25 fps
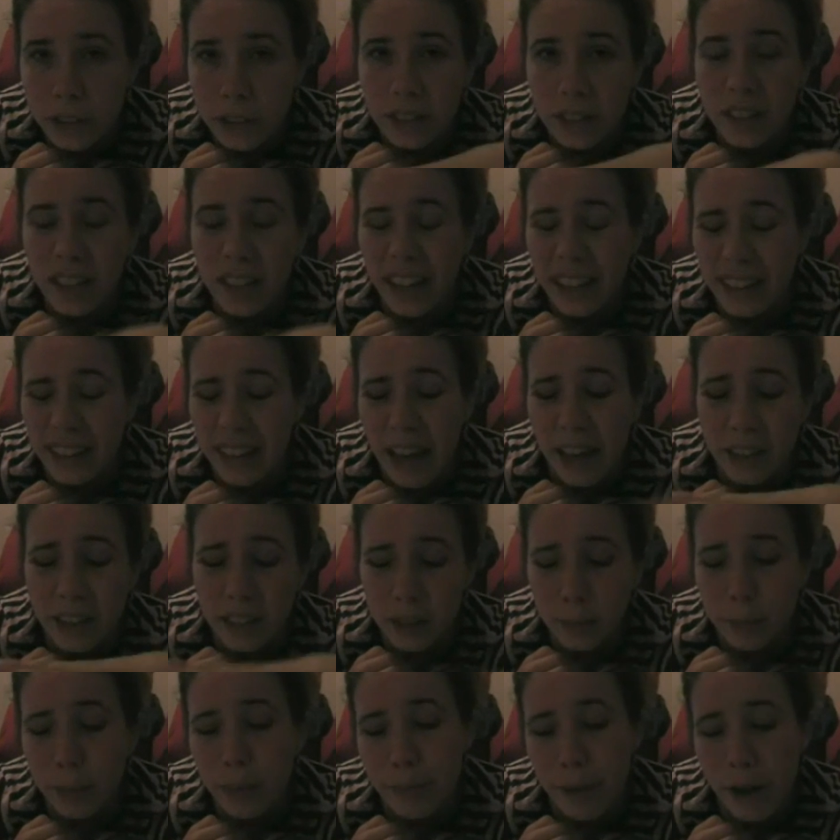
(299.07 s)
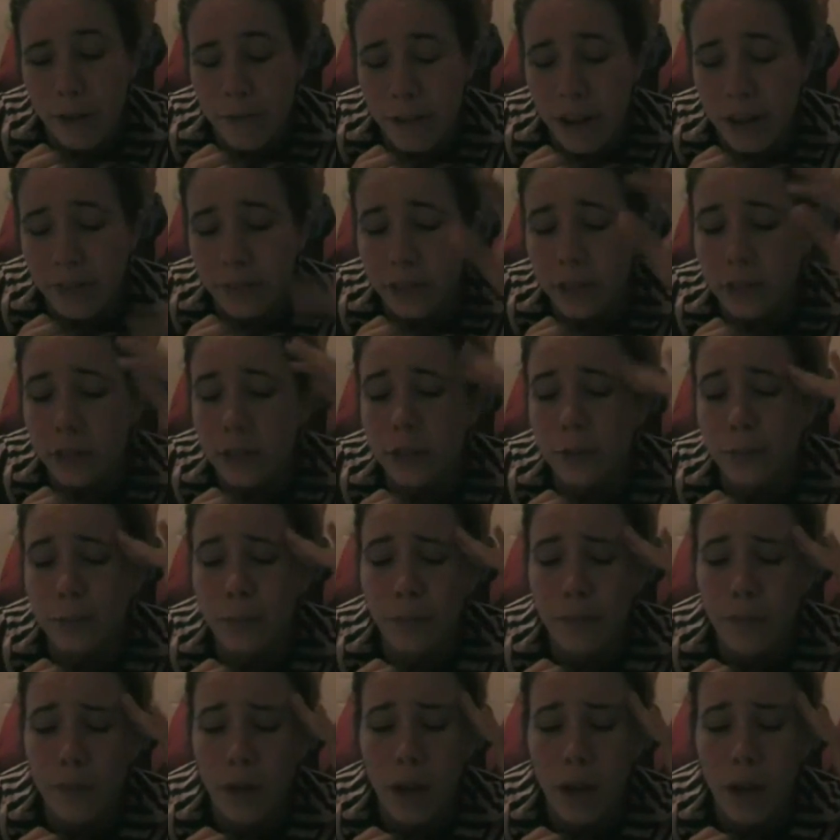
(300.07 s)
It's still like that. It's been about five years.